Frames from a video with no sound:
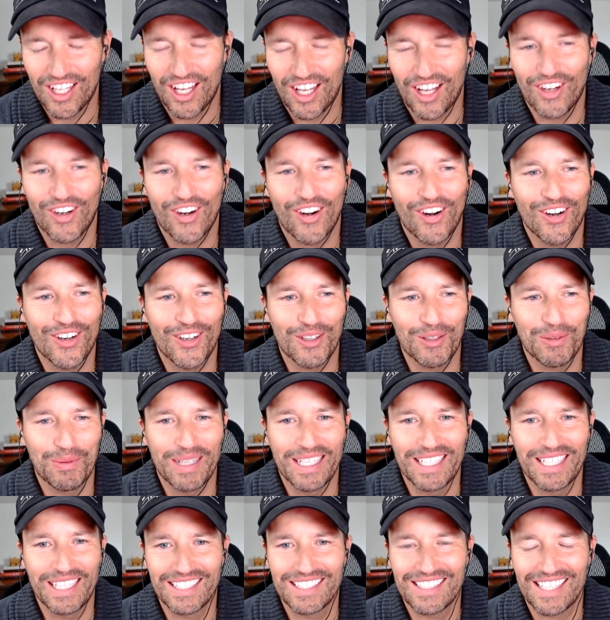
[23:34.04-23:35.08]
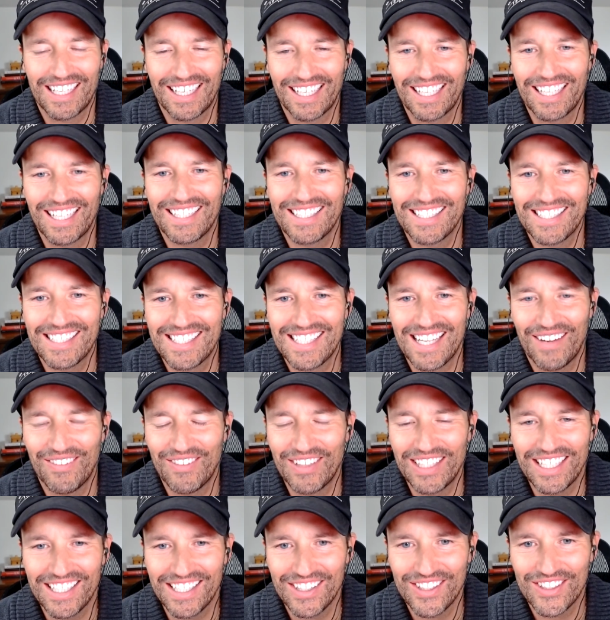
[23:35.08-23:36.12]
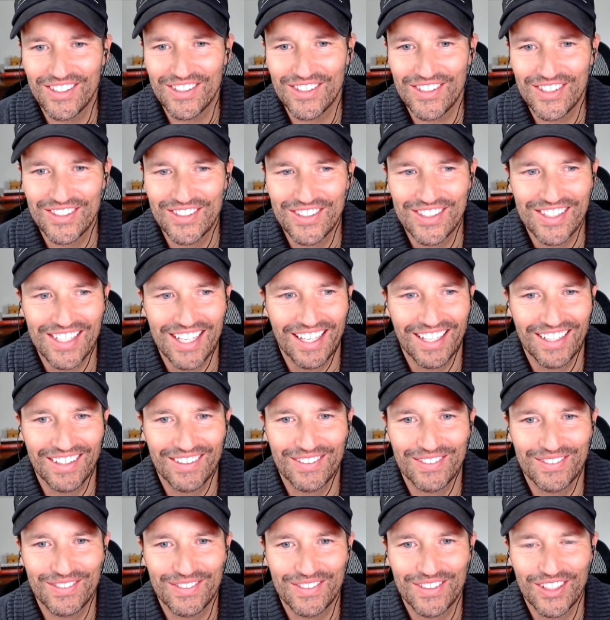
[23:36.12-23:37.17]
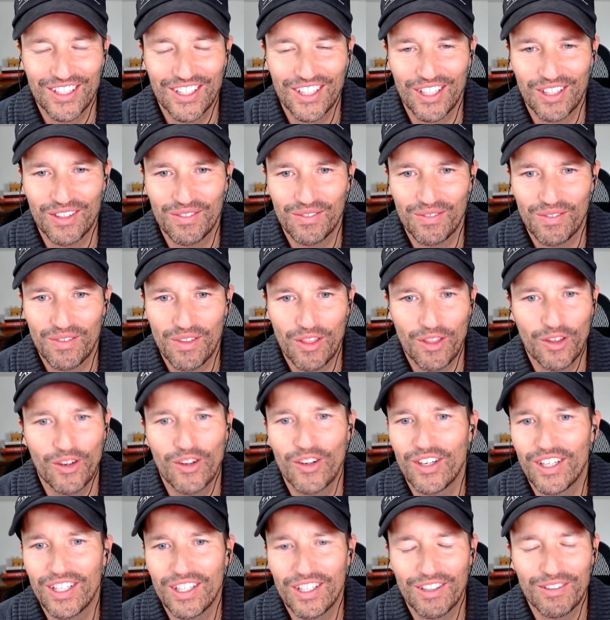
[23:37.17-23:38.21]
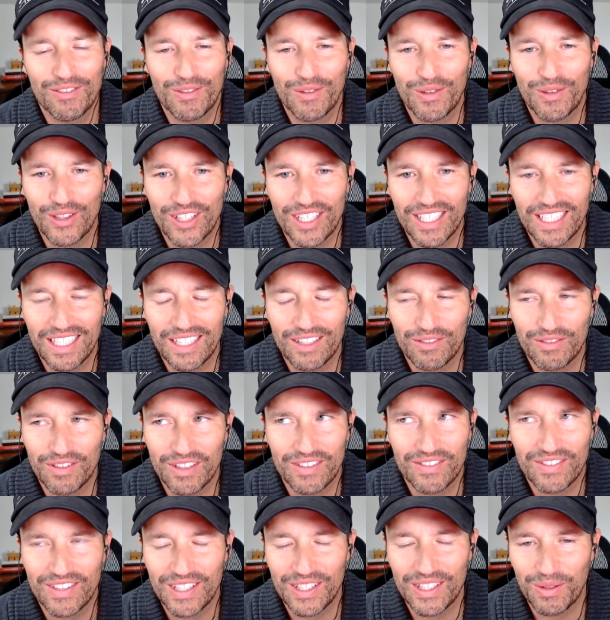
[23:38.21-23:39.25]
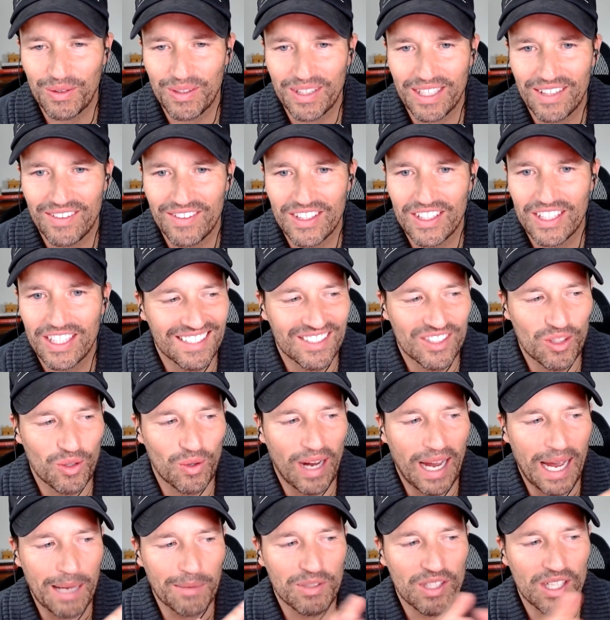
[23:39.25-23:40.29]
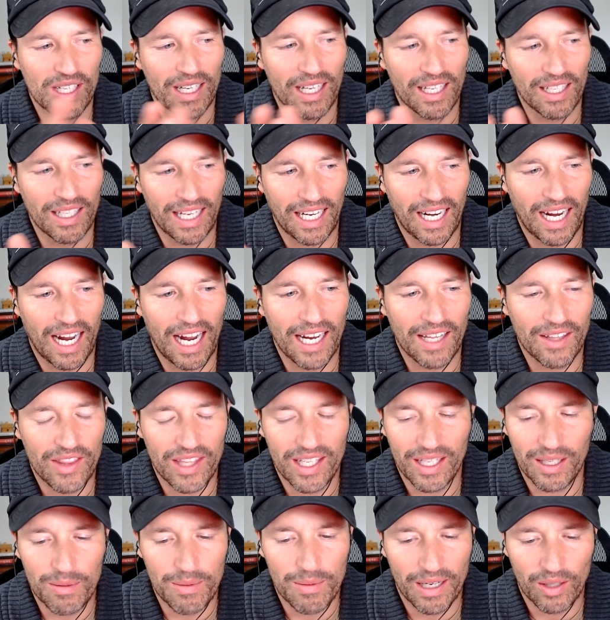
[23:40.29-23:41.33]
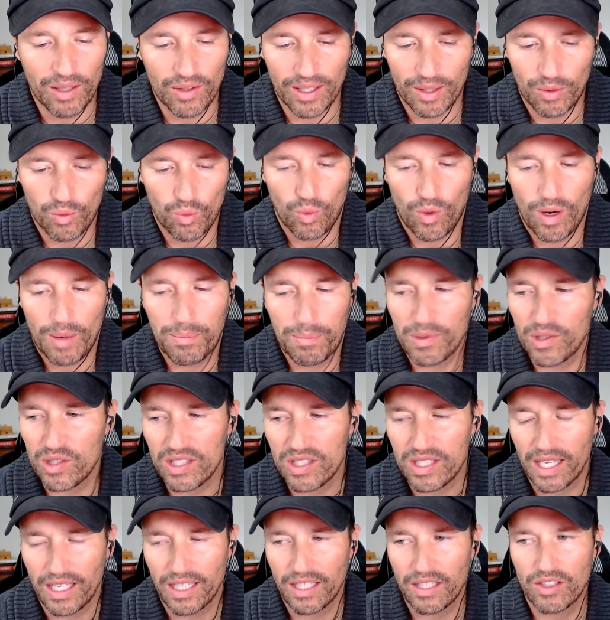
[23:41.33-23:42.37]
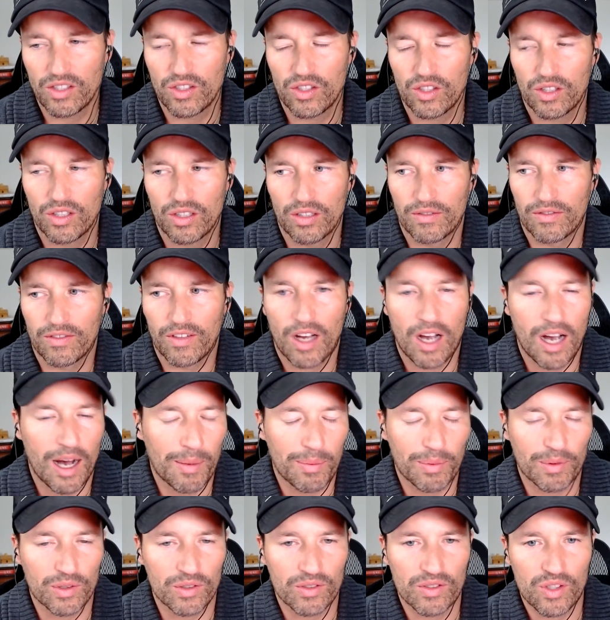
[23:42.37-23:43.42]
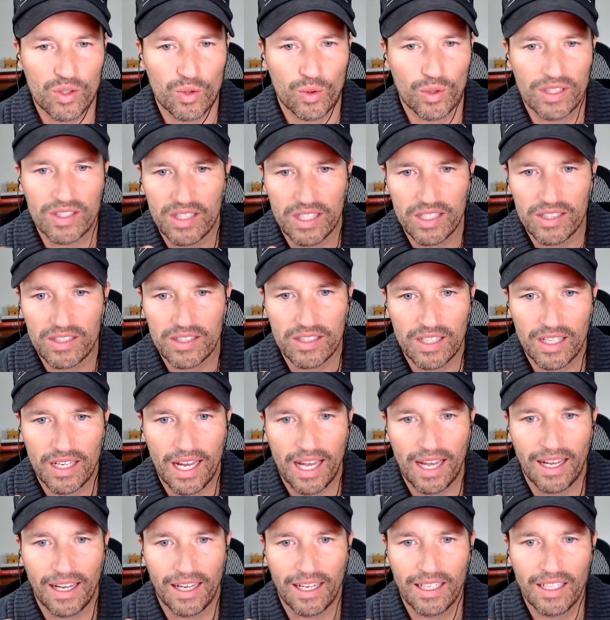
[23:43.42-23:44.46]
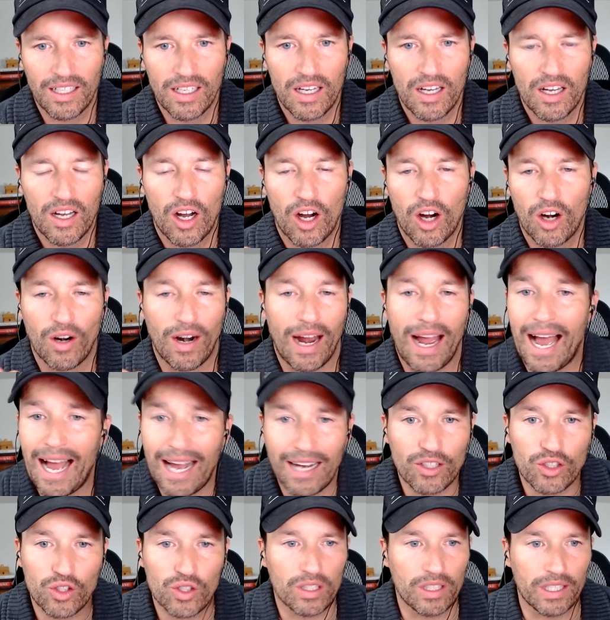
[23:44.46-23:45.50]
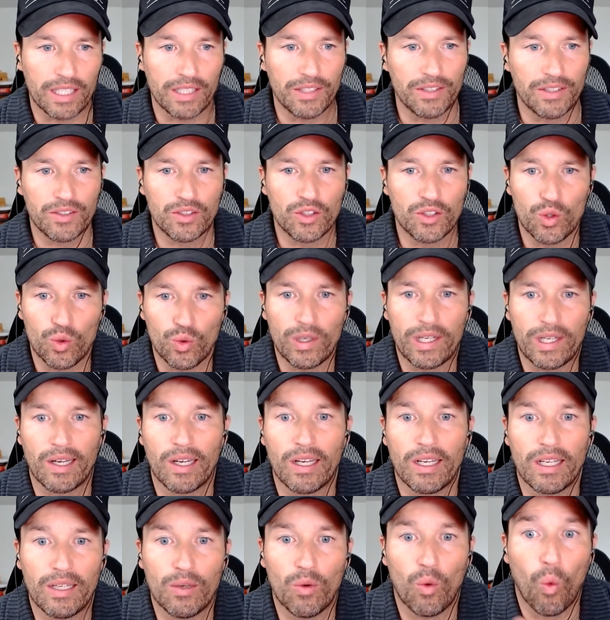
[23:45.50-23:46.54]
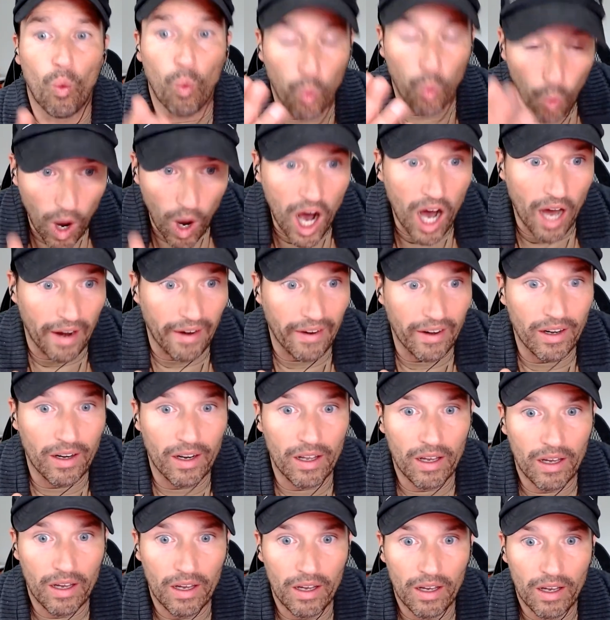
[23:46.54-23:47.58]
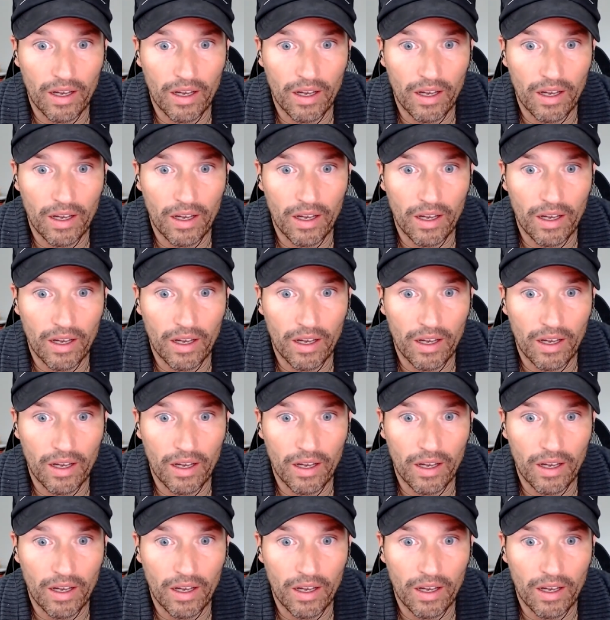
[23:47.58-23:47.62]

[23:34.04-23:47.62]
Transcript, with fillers: a lot harder when it's like seventy years instead of, you know, thirty or forty or fifty or whatever. So absent, like I think about like what percentage of couples who exist today are actually doing one